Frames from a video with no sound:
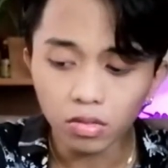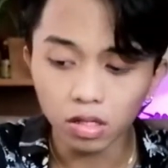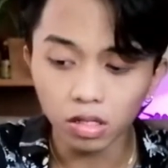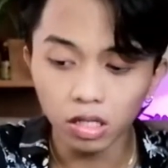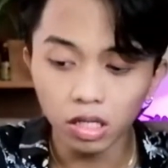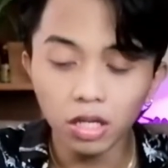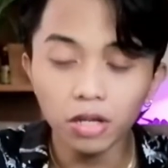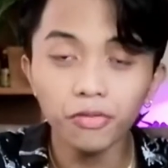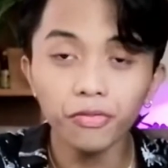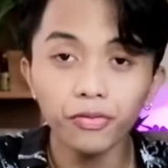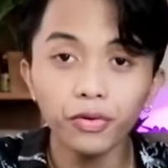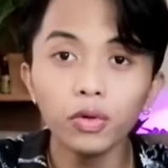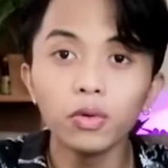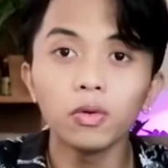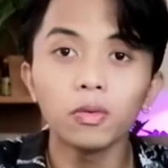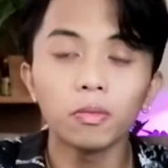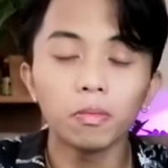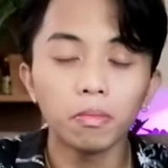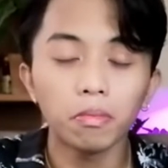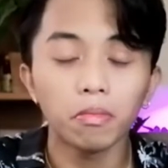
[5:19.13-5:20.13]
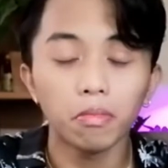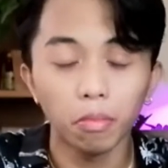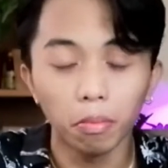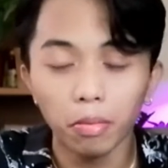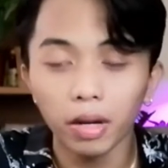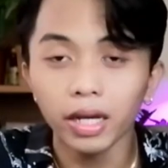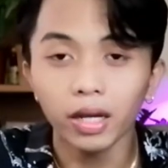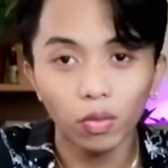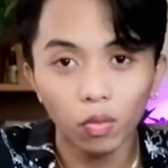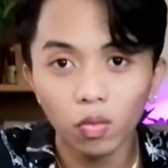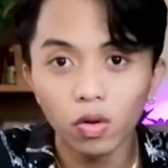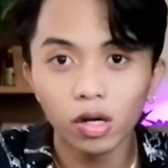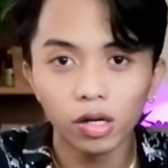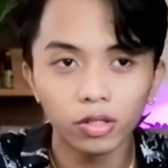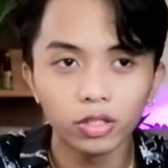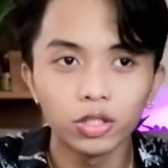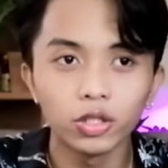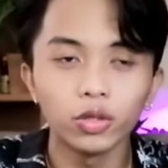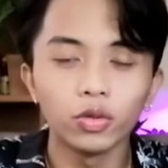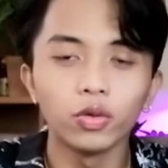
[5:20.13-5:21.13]
if you might
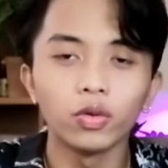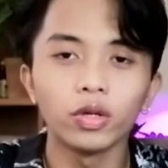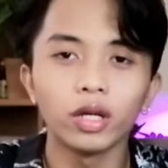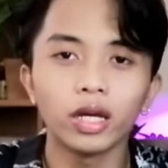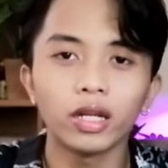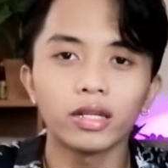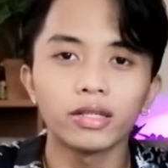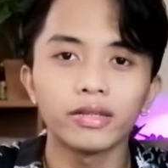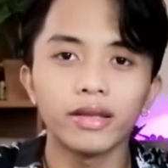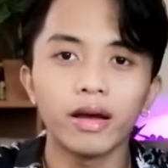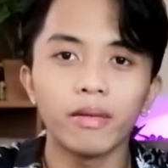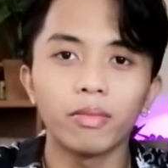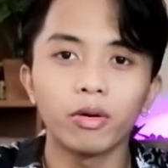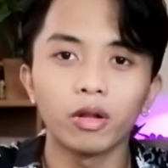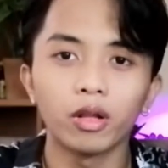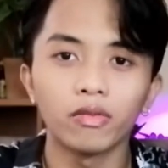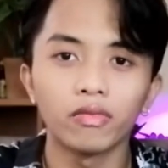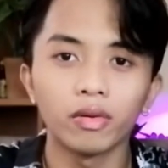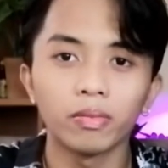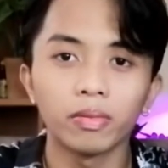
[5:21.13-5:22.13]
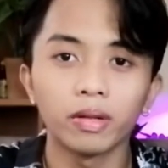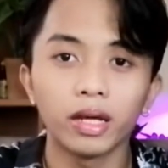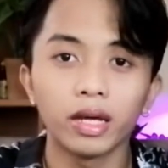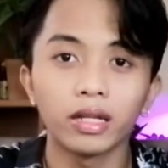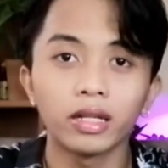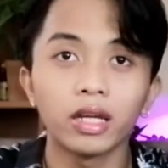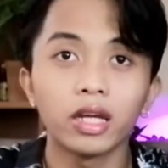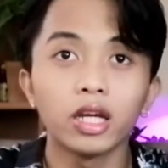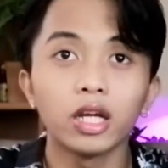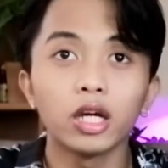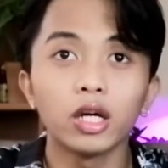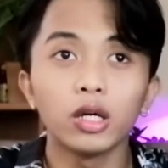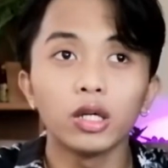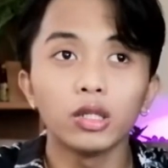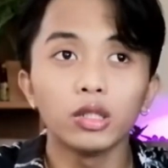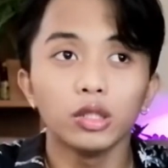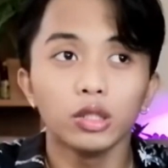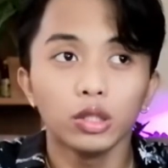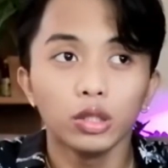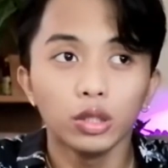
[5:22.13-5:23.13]
want to get a sample of the plant,
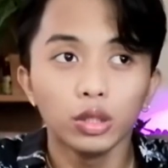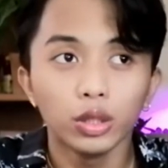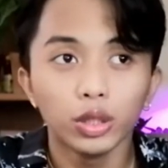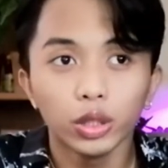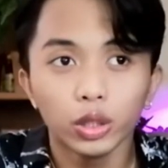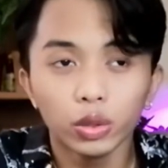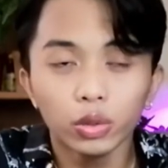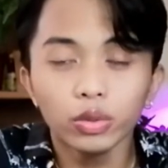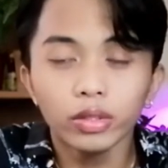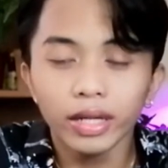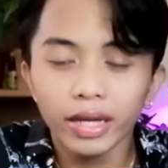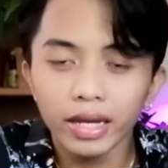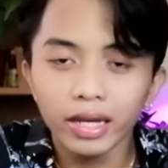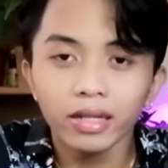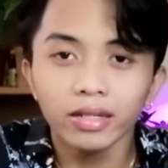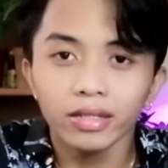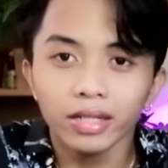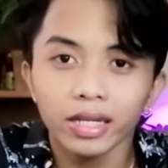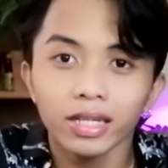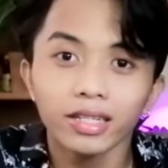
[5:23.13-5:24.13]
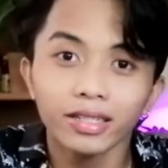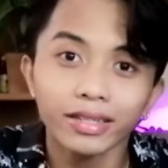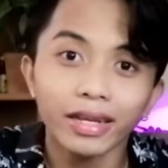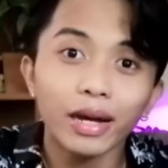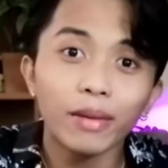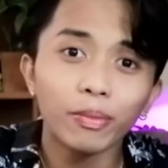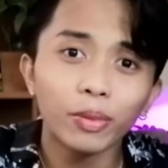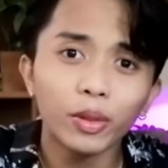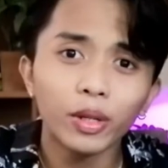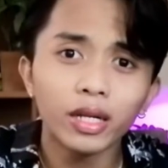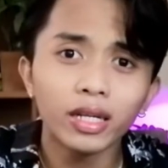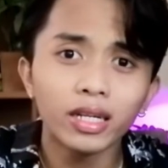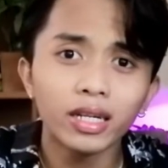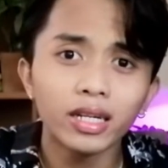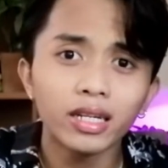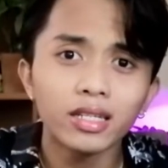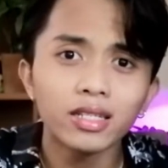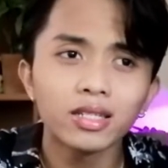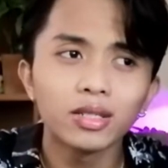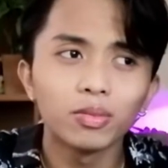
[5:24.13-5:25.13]
you can take a sample, I
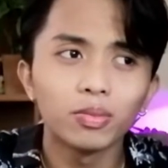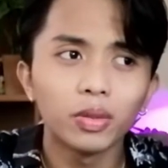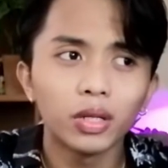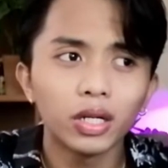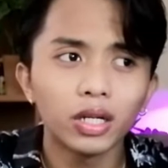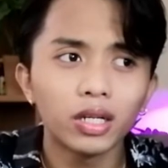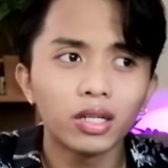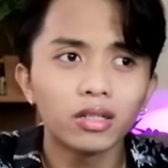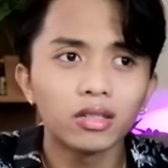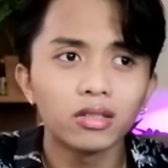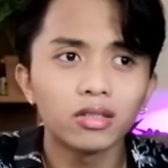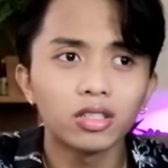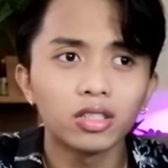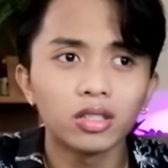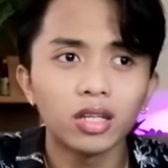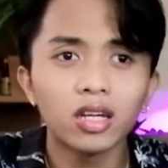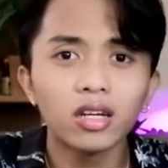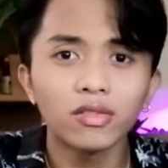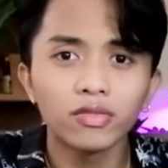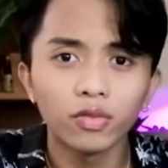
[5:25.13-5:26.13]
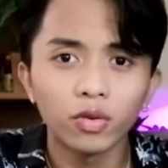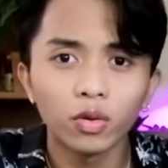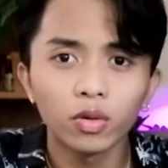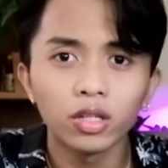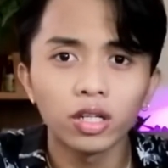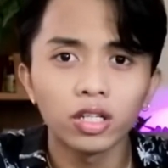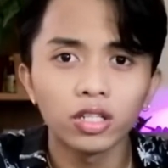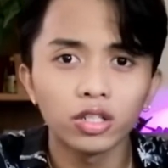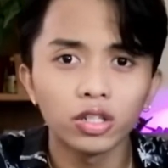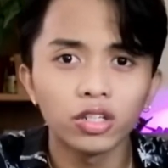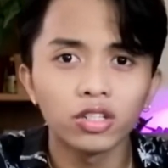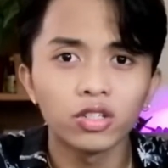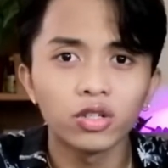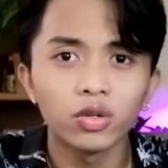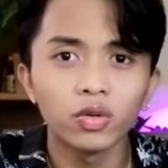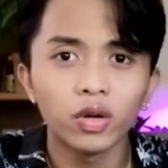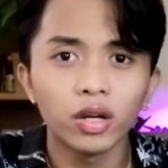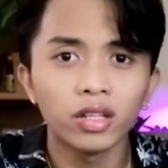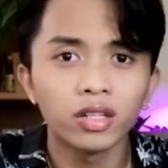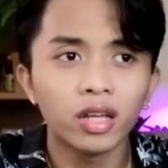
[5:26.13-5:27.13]
guess, but take a foliage or
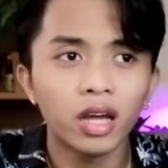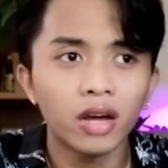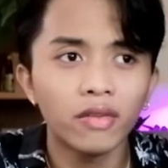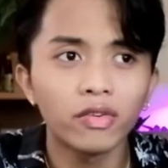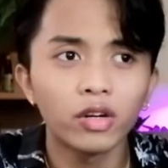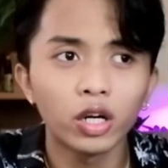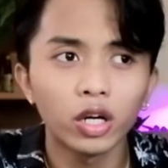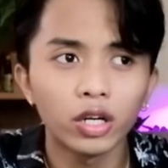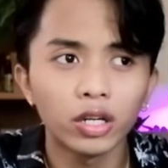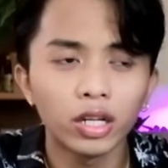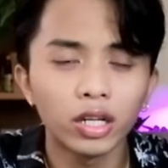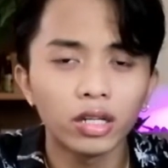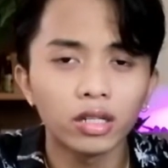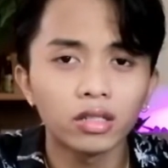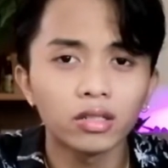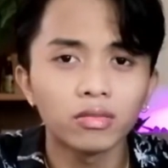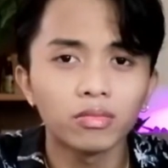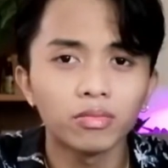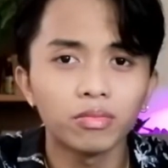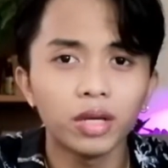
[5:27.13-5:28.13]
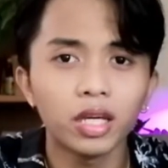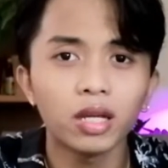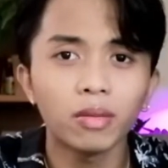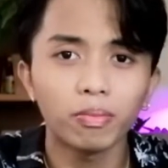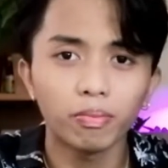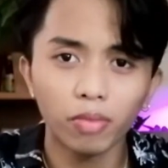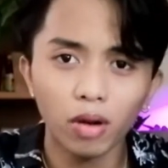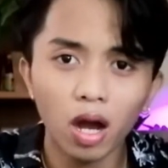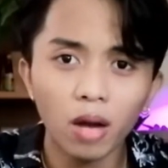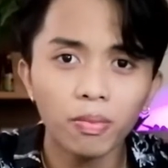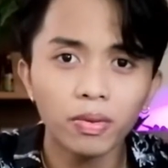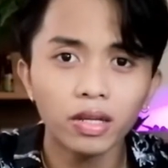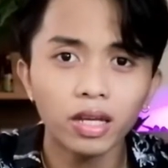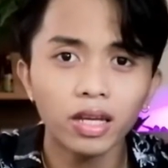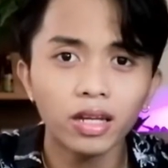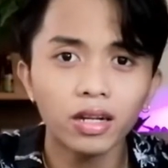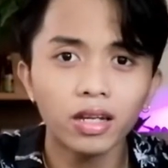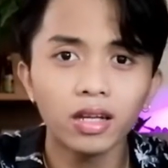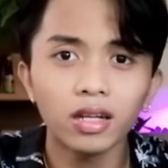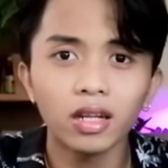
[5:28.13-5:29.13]
two and have a cutting.
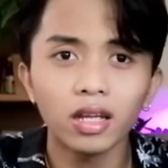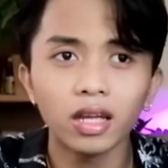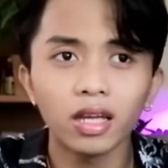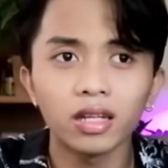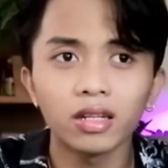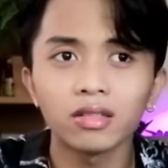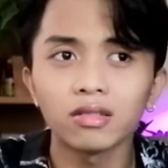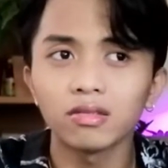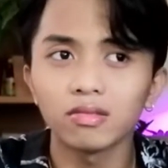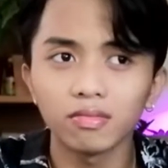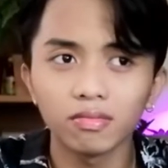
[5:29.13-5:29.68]
Propagate it and